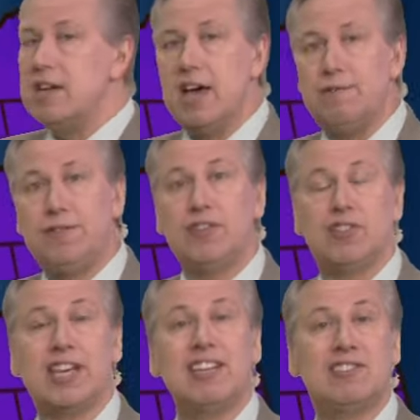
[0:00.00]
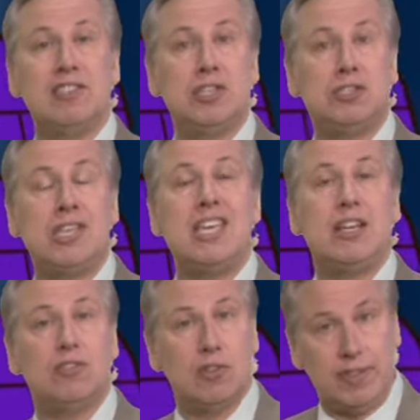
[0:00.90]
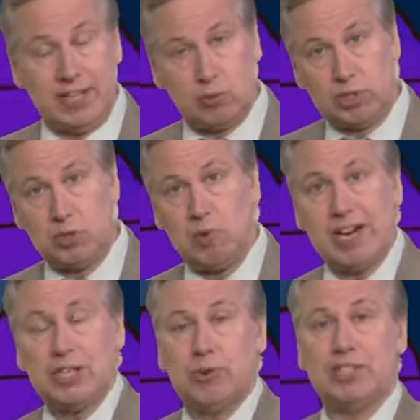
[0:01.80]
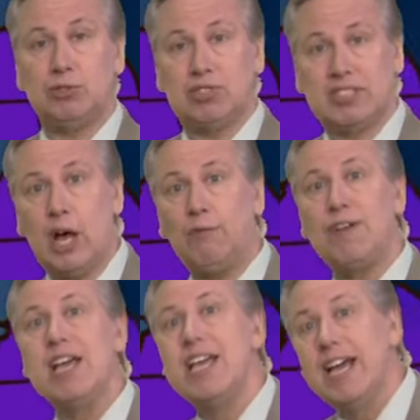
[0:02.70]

It feels like it's in the teens, so that's what you want to dress yourself